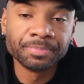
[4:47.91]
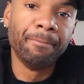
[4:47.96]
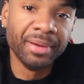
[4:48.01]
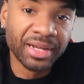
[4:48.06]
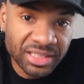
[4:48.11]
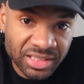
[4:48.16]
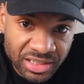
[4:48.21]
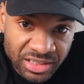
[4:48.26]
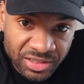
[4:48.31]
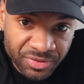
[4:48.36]

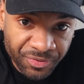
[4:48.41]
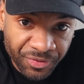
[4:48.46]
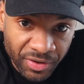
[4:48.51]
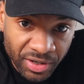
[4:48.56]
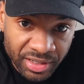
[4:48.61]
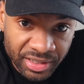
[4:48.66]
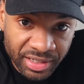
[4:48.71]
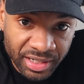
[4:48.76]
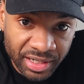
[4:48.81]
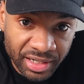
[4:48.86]
business
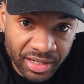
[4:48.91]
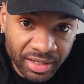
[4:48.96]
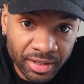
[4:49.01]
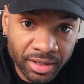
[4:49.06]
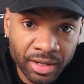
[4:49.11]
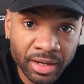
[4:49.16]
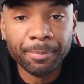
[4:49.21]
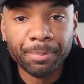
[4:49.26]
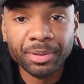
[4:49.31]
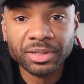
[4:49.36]
funding,
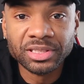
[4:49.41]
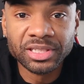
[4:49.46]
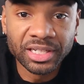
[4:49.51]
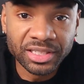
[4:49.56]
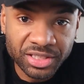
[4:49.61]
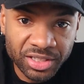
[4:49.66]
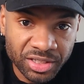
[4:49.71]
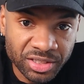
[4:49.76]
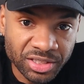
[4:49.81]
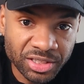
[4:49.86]
and
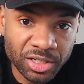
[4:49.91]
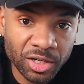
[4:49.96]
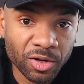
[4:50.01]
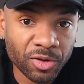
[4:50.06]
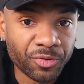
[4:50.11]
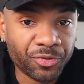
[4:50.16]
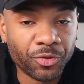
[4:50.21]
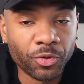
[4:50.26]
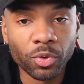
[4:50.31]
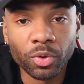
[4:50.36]
position
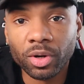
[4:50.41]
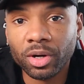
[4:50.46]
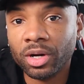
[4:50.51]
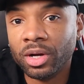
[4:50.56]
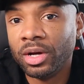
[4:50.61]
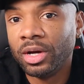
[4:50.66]
yourself for